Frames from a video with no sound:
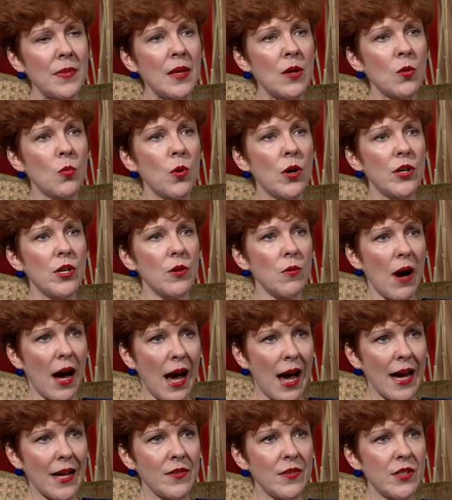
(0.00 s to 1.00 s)
Where do you
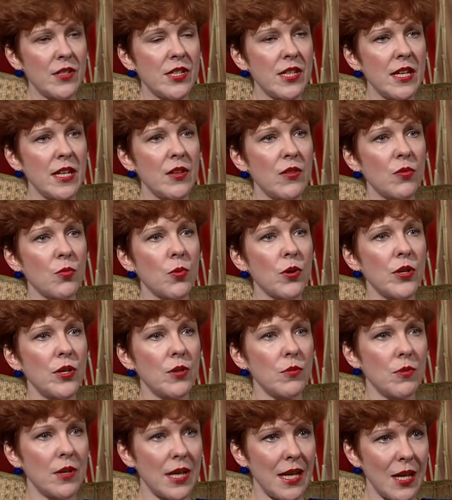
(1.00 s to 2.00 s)
hide the teeth? Where do
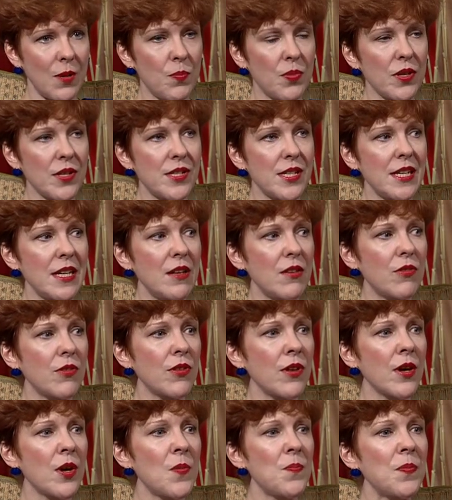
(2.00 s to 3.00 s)
you keep the teeth?
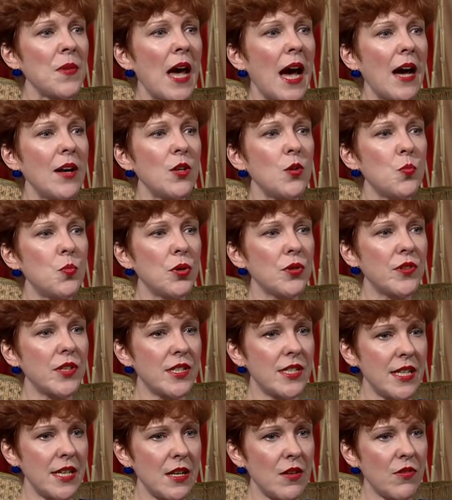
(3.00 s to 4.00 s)
How do you put the
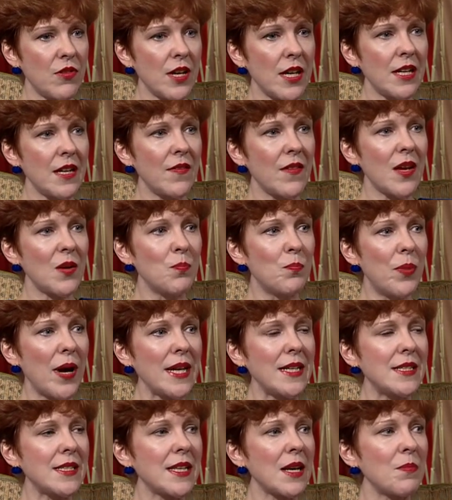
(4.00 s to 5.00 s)
teeth in and then
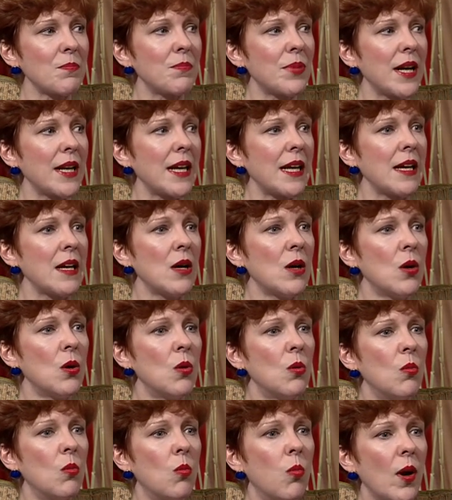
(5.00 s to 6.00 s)
bite somebody?
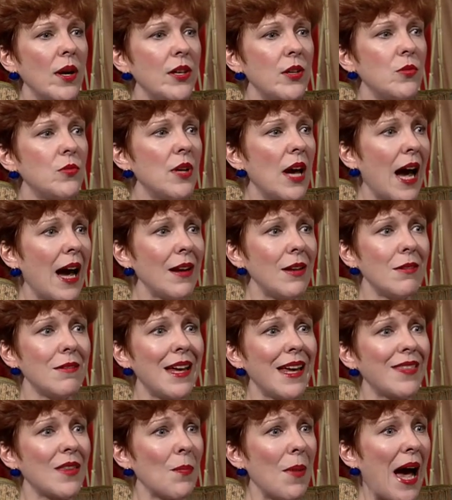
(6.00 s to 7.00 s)
How do you
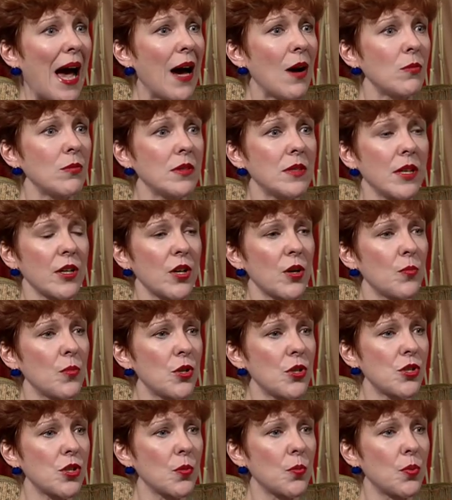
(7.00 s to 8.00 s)
get them out in the
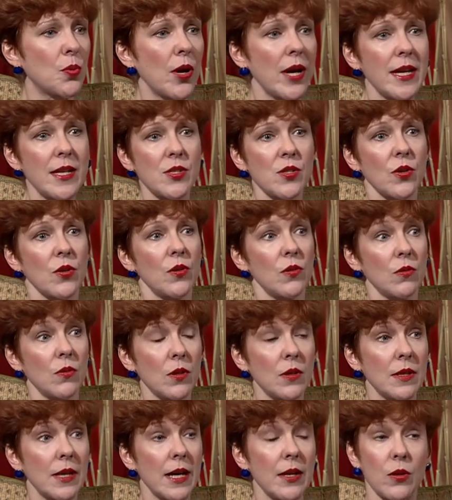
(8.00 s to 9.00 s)
commercial break so you
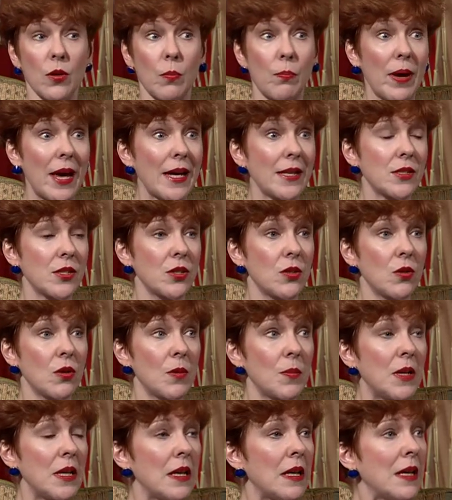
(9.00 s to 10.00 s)
look like you're back to
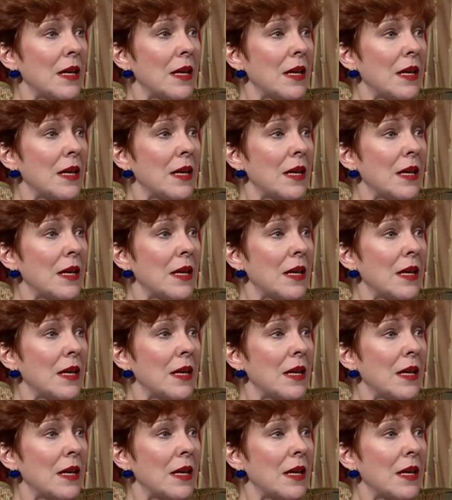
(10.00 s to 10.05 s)
normal?